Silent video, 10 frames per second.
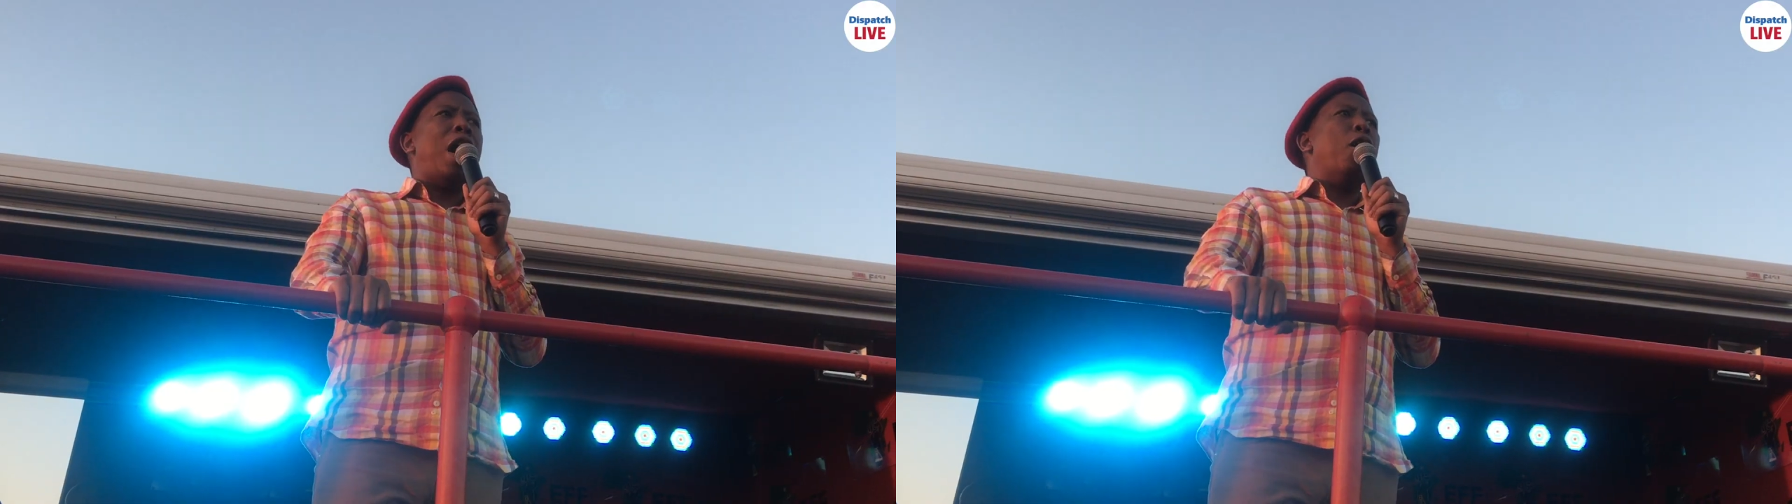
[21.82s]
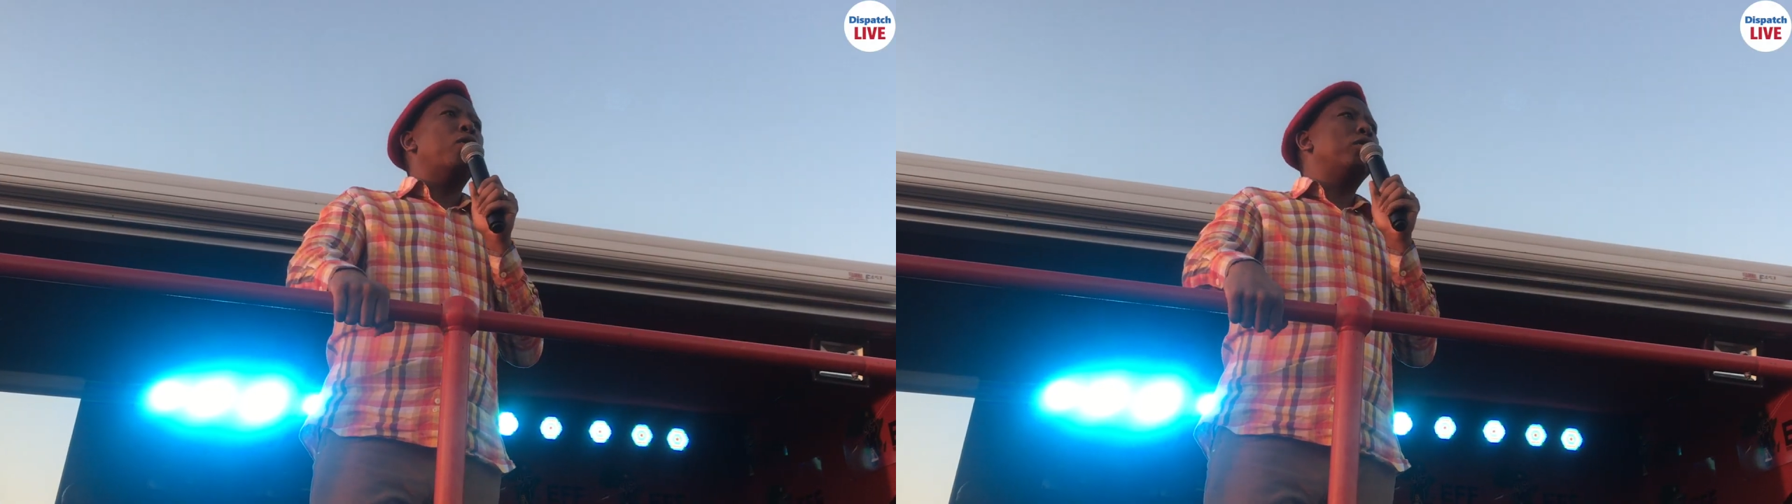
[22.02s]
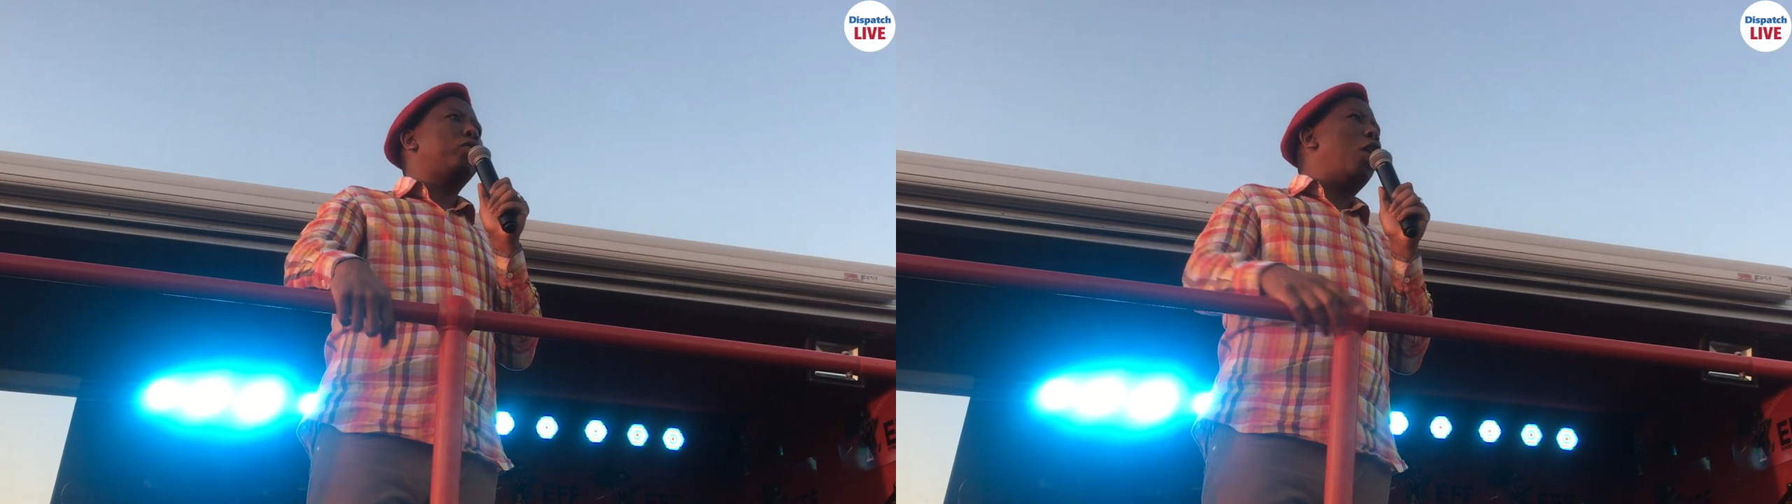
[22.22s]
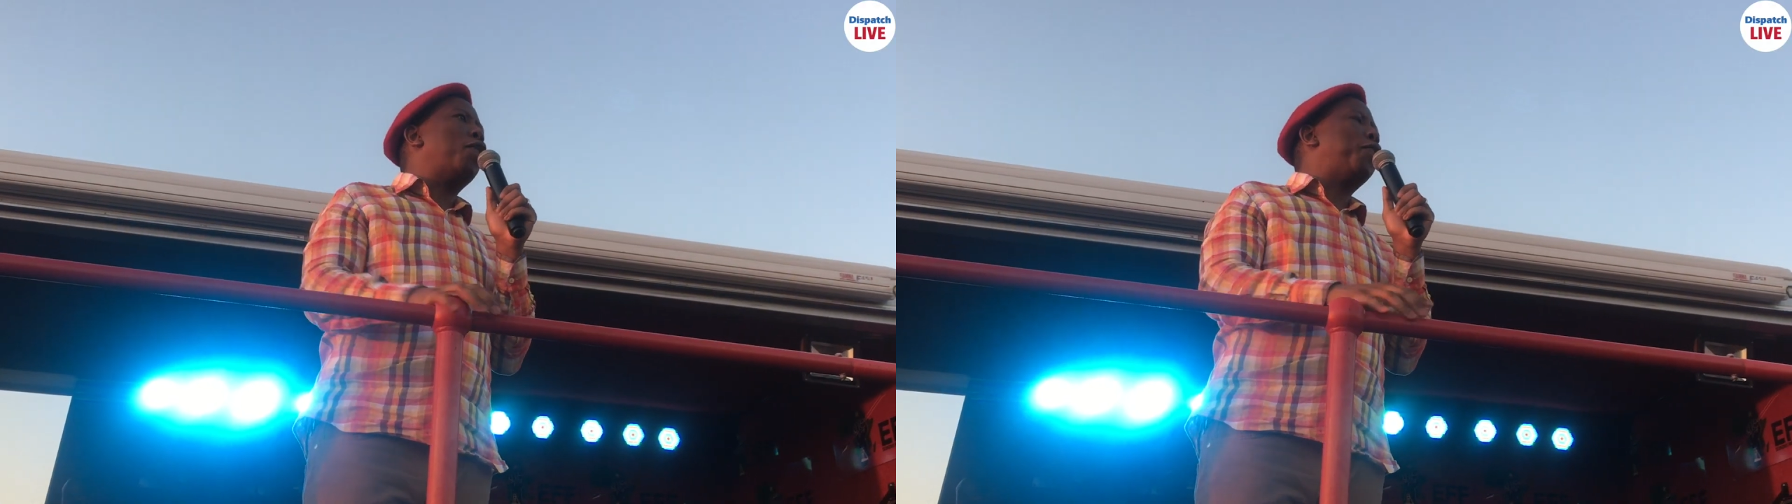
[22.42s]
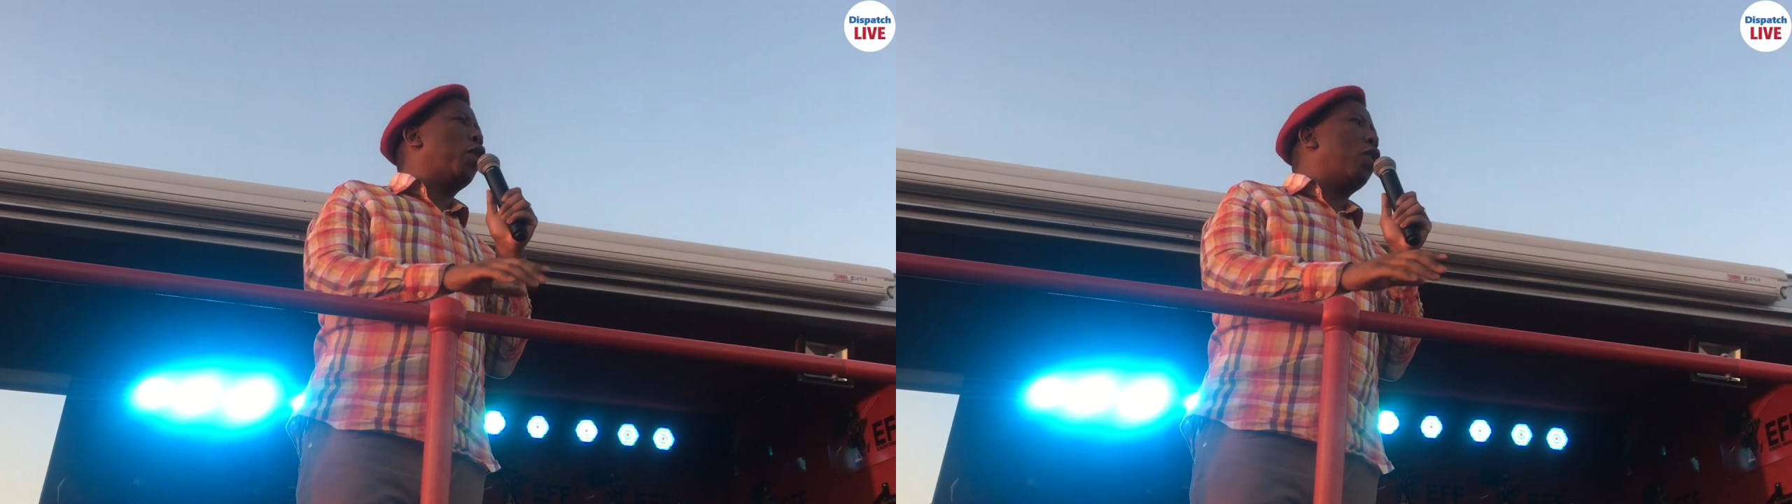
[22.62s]
I will
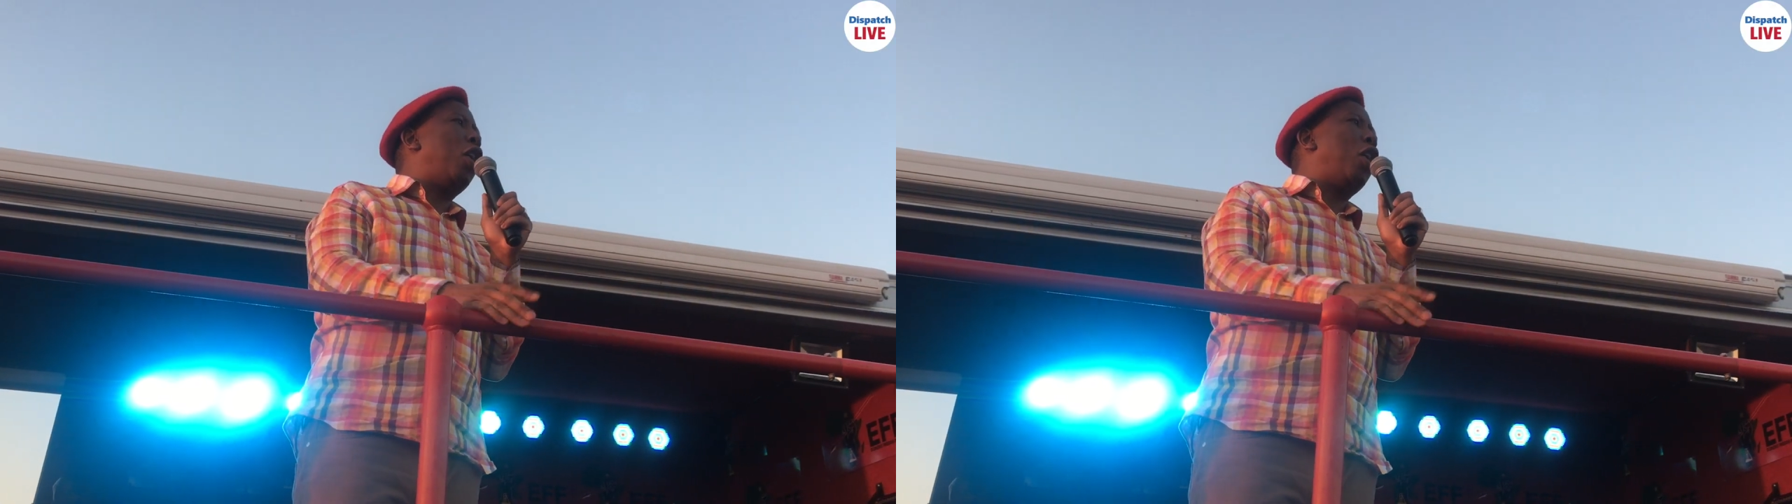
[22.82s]
talk for